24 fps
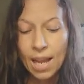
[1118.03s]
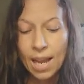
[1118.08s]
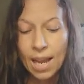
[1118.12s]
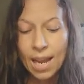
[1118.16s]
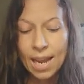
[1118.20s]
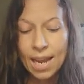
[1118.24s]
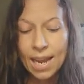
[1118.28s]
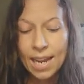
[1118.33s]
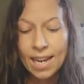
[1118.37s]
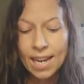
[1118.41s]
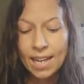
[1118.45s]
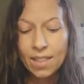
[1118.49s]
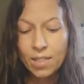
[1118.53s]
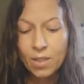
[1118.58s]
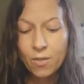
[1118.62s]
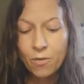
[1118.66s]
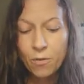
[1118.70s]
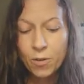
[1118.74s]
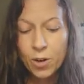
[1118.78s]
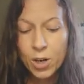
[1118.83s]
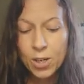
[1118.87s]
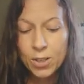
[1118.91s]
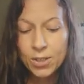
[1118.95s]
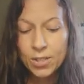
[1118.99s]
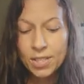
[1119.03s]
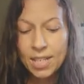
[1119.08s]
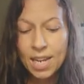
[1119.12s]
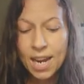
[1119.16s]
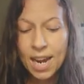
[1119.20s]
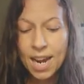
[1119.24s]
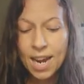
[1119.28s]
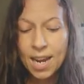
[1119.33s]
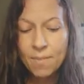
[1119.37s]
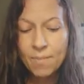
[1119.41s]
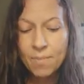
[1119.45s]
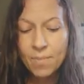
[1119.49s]
And the first
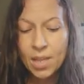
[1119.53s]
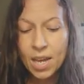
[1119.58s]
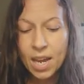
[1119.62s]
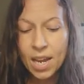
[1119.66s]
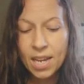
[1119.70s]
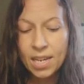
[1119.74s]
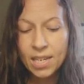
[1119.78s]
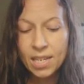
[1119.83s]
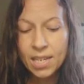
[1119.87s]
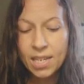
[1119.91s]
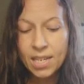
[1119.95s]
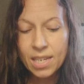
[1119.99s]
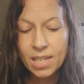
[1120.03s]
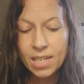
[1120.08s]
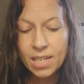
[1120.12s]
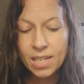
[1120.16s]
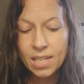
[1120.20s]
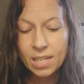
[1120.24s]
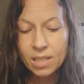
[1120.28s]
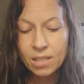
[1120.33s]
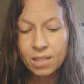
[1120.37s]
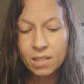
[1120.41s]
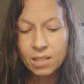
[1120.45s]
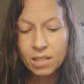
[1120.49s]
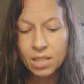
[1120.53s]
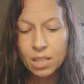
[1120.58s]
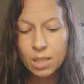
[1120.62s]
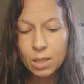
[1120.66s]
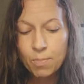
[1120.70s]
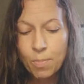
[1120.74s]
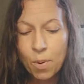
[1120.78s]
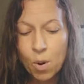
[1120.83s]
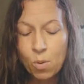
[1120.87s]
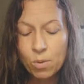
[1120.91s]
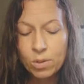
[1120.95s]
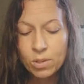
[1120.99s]
time that he
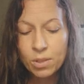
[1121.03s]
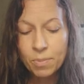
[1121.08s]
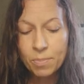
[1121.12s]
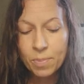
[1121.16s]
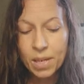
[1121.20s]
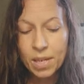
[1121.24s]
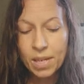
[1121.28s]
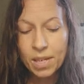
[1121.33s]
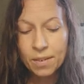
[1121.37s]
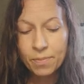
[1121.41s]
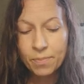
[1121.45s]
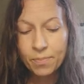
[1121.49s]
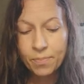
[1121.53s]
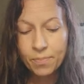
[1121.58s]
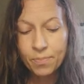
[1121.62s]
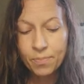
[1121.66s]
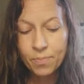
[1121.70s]
spoke to me,